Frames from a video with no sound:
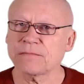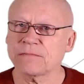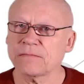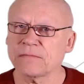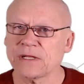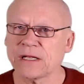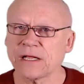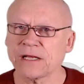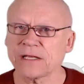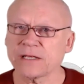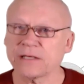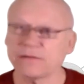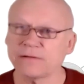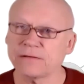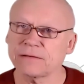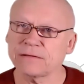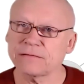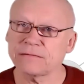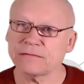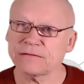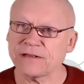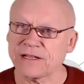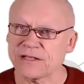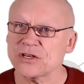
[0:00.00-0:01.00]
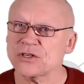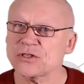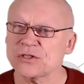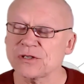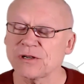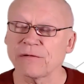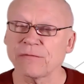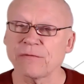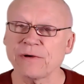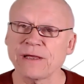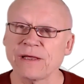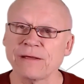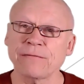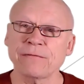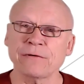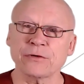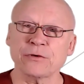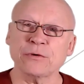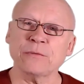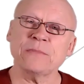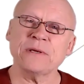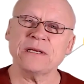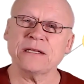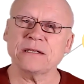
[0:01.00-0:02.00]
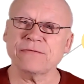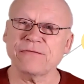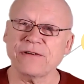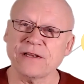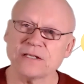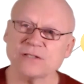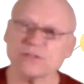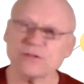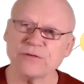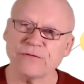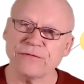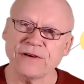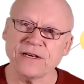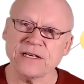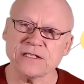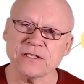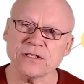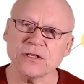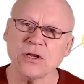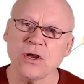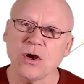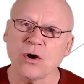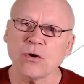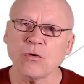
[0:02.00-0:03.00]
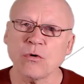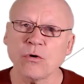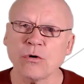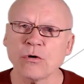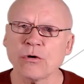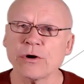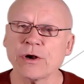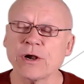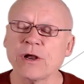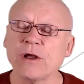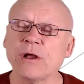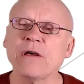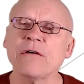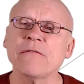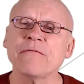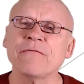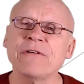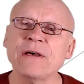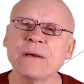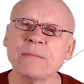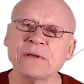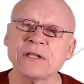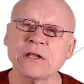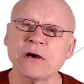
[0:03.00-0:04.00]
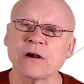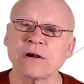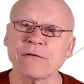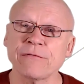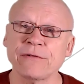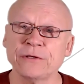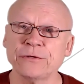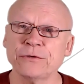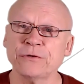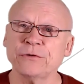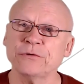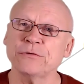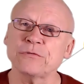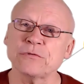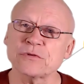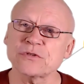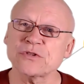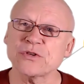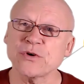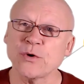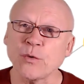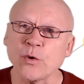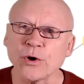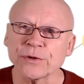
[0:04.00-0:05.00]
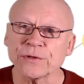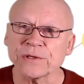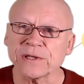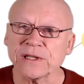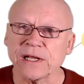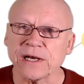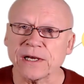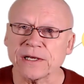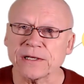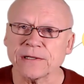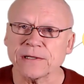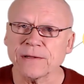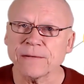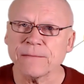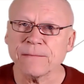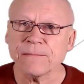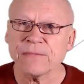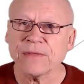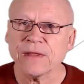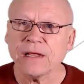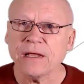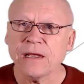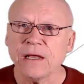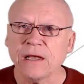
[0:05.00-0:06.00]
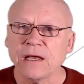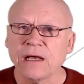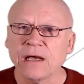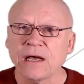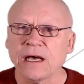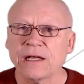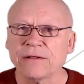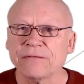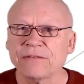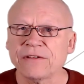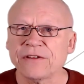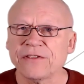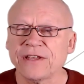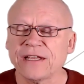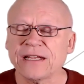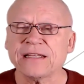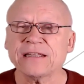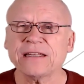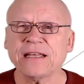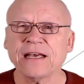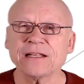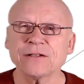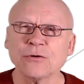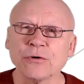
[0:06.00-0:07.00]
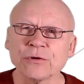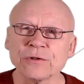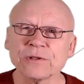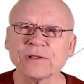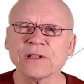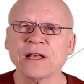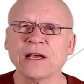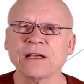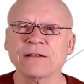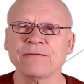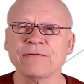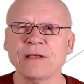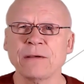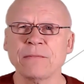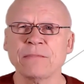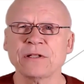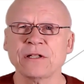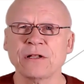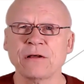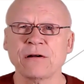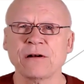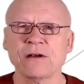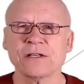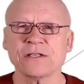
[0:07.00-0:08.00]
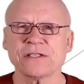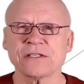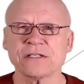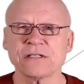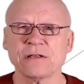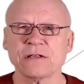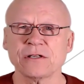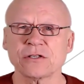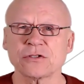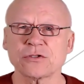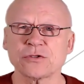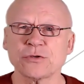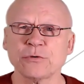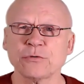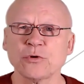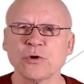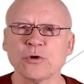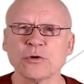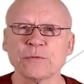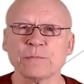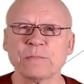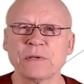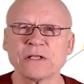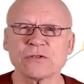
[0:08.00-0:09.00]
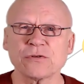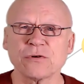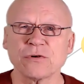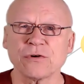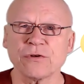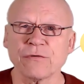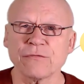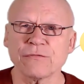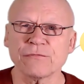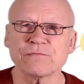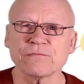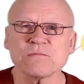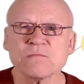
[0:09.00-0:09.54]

like traditional way where you meet face-to-face, or webinar when you do so online. And we think that online webinars should not be sort of